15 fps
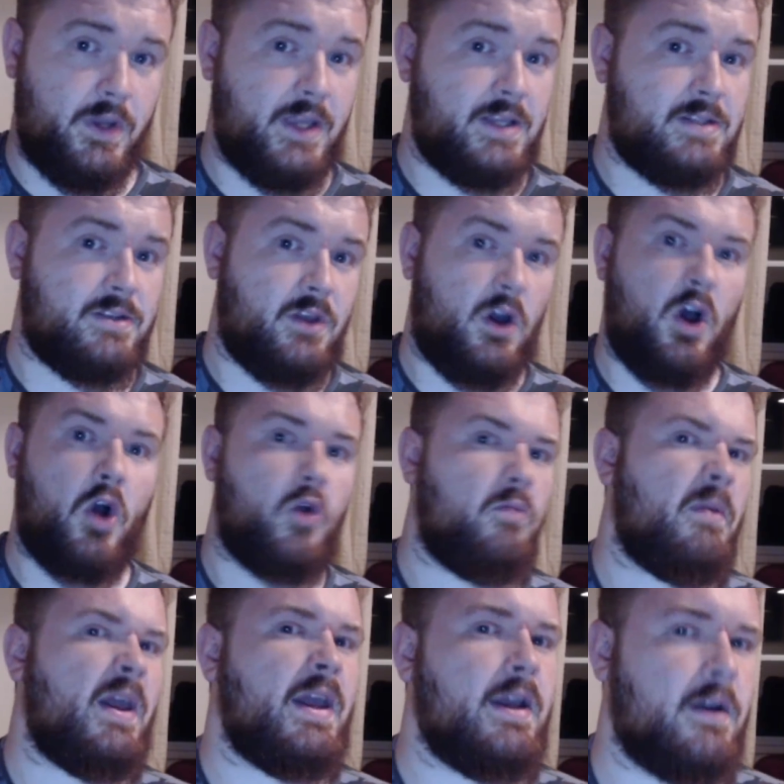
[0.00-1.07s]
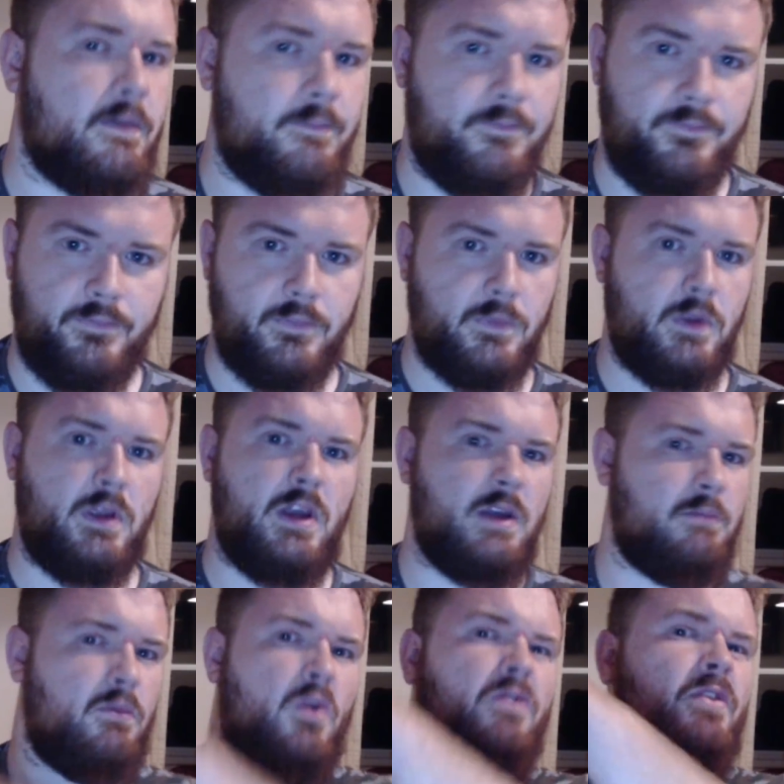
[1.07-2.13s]
is the homing
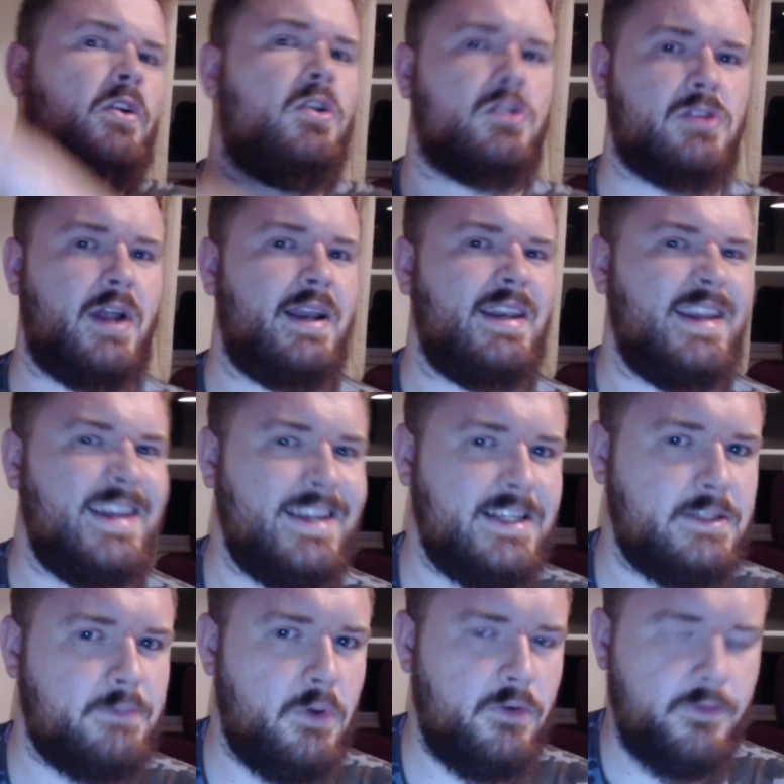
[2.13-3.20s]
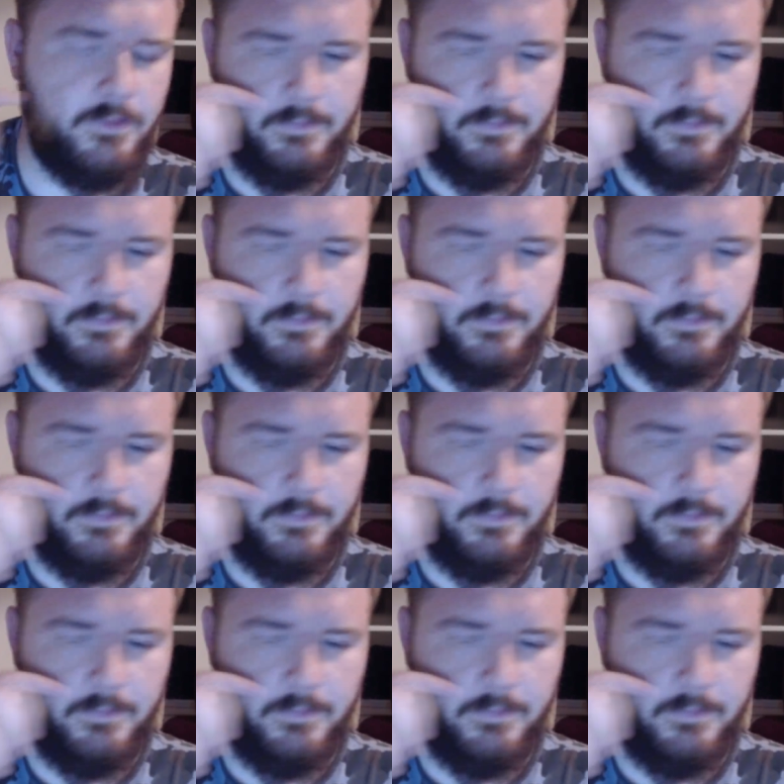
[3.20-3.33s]
move that looks like Lily's move